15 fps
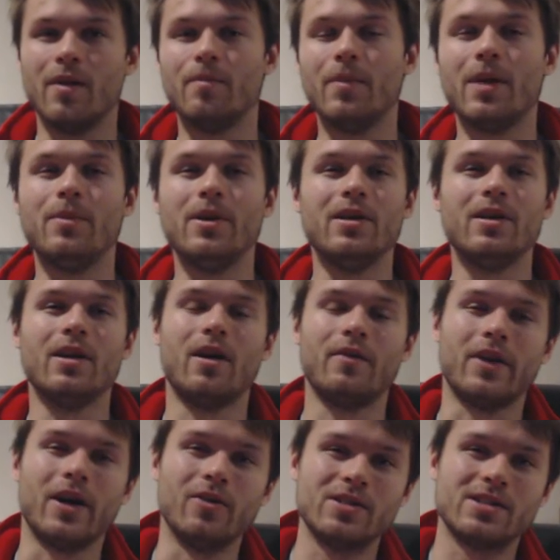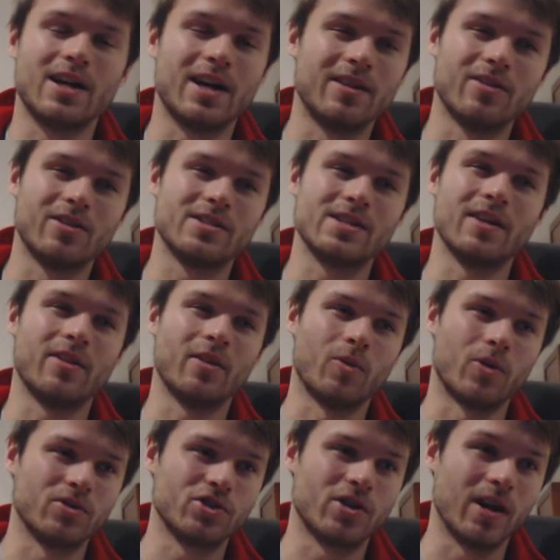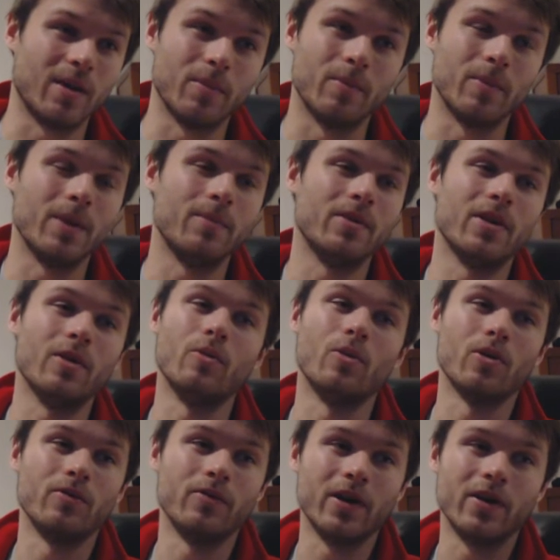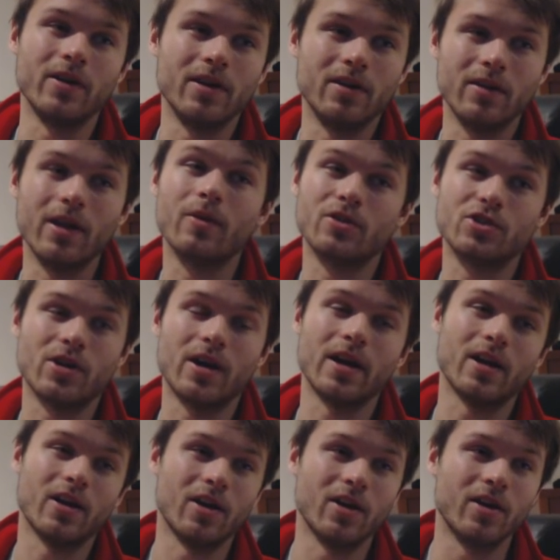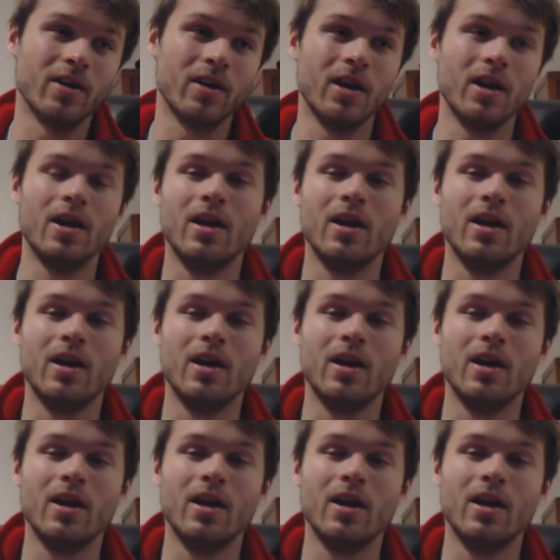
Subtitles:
Maybe on the outside, it looks like they weren't trying, but maybe they were trying hard.